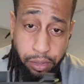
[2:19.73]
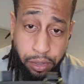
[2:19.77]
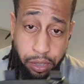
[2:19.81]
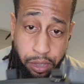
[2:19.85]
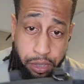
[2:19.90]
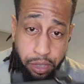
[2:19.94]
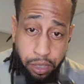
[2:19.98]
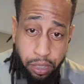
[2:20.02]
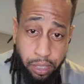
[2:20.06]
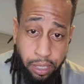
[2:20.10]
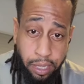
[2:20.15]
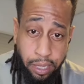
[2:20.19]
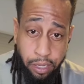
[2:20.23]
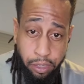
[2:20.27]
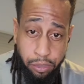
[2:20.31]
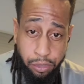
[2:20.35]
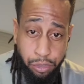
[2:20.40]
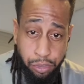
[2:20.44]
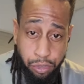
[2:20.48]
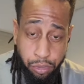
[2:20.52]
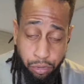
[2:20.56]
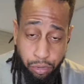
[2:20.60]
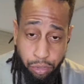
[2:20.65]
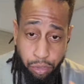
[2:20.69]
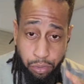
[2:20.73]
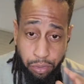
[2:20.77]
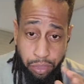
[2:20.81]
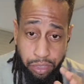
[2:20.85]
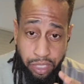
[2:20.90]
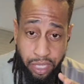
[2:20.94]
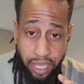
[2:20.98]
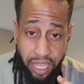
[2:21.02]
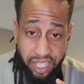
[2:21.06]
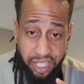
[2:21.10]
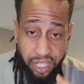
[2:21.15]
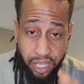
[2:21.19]
This allows you to
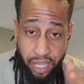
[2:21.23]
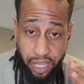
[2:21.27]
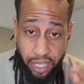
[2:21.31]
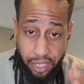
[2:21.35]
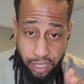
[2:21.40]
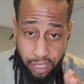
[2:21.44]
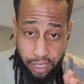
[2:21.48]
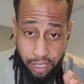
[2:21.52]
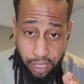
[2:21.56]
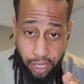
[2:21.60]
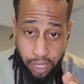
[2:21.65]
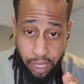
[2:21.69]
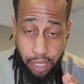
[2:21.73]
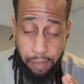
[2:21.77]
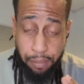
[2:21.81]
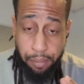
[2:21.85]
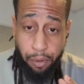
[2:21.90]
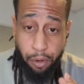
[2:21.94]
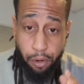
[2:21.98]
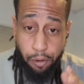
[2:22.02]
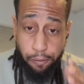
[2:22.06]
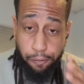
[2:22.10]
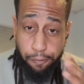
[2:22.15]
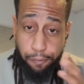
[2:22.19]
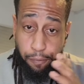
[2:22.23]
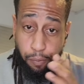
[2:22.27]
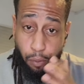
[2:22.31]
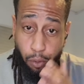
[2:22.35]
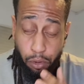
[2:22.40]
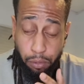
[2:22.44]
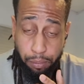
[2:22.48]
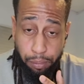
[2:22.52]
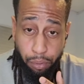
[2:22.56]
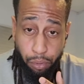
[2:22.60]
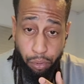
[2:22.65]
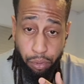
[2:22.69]
attach any type of
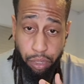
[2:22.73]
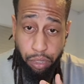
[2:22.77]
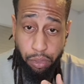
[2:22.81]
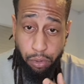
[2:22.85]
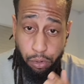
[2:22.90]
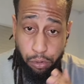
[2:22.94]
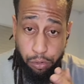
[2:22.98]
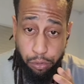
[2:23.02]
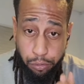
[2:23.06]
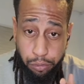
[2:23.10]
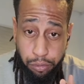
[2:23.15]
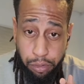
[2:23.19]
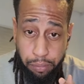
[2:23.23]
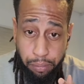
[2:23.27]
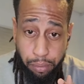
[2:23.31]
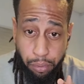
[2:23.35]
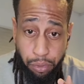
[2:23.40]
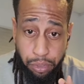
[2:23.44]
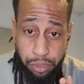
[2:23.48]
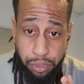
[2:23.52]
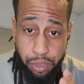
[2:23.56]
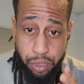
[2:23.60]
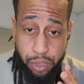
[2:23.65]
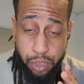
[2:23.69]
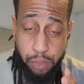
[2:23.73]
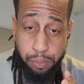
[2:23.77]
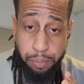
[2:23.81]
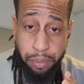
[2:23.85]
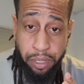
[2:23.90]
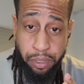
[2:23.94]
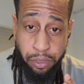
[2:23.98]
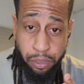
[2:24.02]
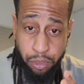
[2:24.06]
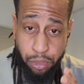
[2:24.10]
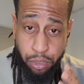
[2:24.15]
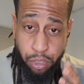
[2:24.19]
4-point or 3-point
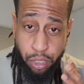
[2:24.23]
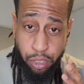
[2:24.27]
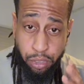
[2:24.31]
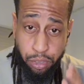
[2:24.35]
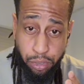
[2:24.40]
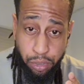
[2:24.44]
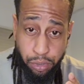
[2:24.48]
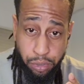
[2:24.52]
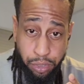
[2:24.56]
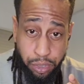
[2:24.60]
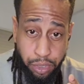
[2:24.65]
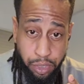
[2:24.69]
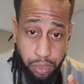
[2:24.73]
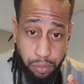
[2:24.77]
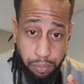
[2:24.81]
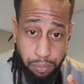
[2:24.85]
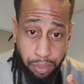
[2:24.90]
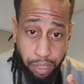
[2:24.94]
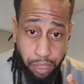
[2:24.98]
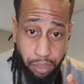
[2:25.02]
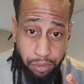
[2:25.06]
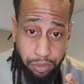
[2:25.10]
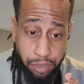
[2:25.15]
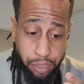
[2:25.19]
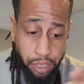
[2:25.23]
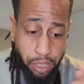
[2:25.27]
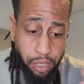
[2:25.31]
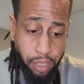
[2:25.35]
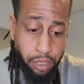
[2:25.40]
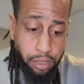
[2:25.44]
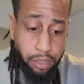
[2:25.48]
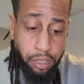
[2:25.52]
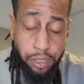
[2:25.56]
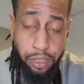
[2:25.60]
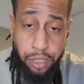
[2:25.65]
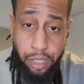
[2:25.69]
suspenders to this belt.
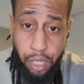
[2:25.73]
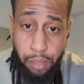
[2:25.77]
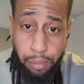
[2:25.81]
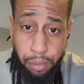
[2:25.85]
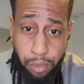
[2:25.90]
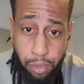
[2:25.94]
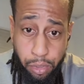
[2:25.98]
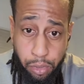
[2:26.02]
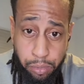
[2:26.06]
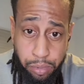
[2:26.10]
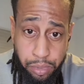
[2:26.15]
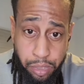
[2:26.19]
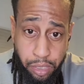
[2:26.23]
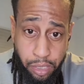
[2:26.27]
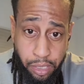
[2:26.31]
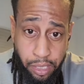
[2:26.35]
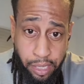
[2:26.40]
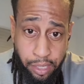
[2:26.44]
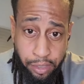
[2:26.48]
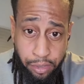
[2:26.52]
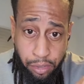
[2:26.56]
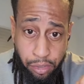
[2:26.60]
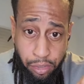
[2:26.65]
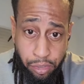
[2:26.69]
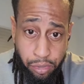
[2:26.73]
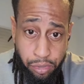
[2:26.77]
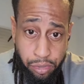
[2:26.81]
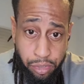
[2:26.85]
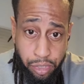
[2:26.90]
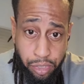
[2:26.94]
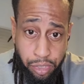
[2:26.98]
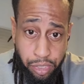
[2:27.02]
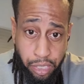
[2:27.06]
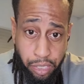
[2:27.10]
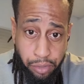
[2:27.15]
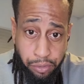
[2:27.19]
The double loops allow you to use
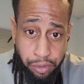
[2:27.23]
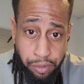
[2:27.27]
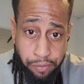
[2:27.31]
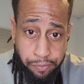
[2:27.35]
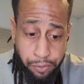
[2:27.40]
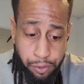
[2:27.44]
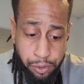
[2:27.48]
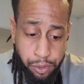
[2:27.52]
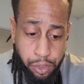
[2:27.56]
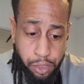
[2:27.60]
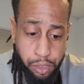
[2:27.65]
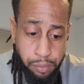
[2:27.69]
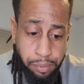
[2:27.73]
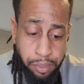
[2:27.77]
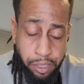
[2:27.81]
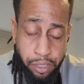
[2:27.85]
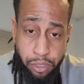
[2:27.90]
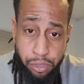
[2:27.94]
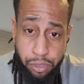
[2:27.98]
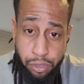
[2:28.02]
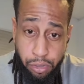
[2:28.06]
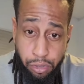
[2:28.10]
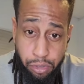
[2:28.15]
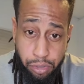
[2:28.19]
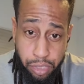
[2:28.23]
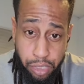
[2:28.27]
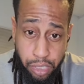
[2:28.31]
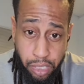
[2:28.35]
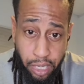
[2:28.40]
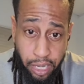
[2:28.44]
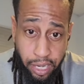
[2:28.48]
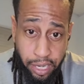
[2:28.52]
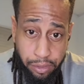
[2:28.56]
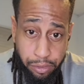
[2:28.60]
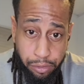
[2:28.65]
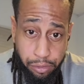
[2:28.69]
the D-ring for suspenders or
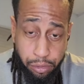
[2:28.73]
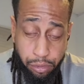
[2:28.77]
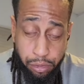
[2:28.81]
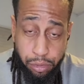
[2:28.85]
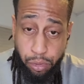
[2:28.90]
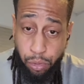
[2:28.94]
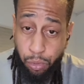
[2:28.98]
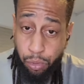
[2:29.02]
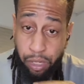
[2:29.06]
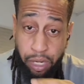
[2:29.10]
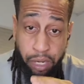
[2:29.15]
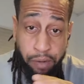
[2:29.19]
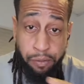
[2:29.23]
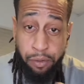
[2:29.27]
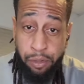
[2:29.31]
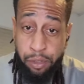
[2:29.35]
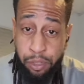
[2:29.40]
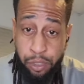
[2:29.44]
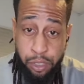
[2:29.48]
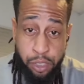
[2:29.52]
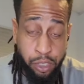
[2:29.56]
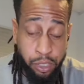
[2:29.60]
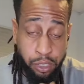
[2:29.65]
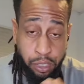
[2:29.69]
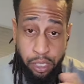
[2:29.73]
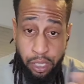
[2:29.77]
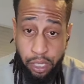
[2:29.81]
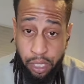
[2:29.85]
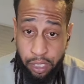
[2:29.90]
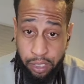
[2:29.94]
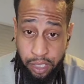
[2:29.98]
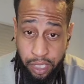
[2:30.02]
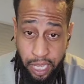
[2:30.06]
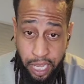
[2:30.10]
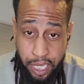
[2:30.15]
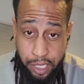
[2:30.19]
slide through. So whatever the
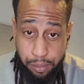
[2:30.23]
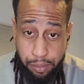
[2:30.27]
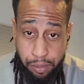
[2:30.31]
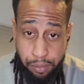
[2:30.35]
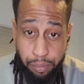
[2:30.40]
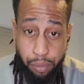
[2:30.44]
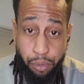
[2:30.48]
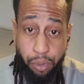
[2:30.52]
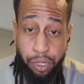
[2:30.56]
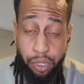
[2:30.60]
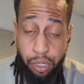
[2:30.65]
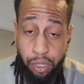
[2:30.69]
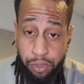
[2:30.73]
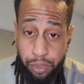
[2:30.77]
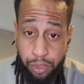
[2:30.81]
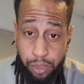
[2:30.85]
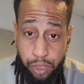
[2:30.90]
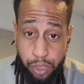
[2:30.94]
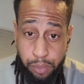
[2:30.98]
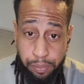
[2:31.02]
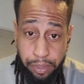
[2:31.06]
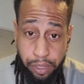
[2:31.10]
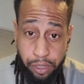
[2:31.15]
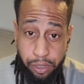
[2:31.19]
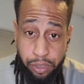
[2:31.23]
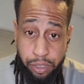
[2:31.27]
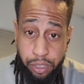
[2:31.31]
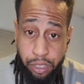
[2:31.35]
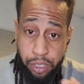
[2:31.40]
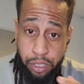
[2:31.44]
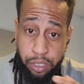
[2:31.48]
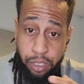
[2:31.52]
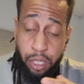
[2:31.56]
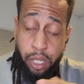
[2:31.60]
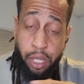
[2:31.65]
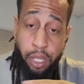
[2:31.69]
attachment point on the suspenders
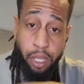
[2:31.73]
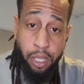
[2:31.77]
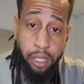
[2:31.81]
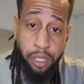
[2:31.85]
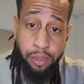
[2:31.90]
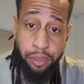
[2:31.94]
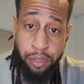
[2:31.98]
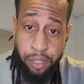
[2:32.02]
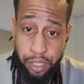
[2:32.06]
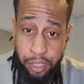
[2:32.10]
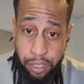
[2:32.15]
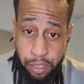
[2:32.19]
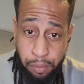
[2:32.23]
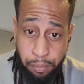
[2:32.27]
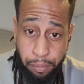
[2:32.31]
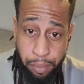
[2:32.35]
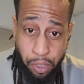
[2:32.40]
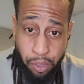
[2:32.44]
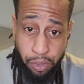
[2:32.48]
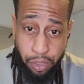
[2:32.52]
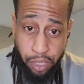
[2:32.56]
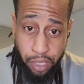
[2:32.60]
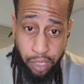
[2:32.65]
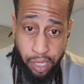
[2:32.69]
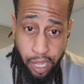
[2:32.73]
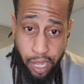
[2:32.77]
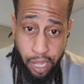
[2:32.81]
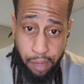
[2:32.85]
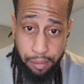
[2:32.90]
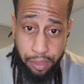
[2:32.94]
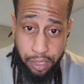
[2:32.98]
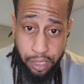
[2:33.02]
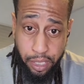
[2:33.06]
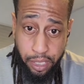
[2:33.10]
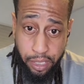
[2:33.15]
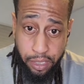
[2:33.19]
is, this belt
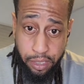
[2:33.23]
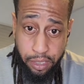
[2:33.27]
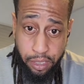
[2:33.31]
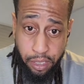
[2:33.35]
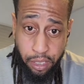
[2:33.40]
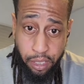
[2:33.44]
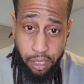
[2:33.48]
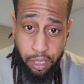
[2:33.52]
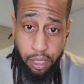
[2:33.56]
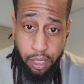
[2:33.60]
accommodates it.